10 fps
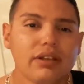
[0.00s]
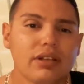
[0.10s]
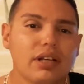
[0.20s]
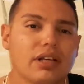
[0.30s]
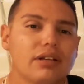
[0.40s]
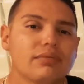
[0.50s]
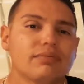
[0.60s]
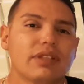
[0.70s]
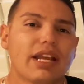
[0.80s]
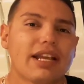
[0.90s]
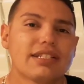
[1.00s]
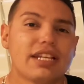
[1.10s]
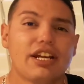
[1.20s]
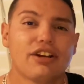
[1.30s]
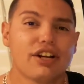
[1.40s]
Like I
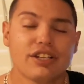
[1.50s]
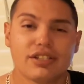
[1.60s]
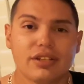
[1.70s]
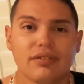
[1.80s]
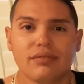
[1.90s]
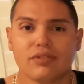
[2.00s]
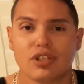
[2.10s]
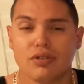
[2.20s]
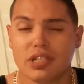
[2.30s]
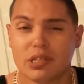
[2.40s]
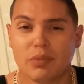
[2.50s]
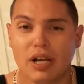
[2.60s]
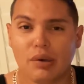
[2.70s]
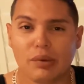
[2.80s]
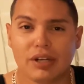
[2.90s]
said, it hurts, so choose a
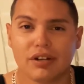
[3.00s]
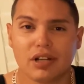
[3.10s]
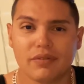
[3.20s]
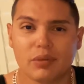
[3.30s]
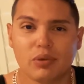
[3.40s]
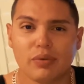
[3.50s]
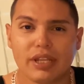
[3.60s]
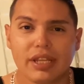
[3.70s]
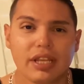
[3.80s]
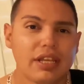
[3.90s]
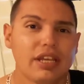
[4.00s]
spot where you're comfortable with.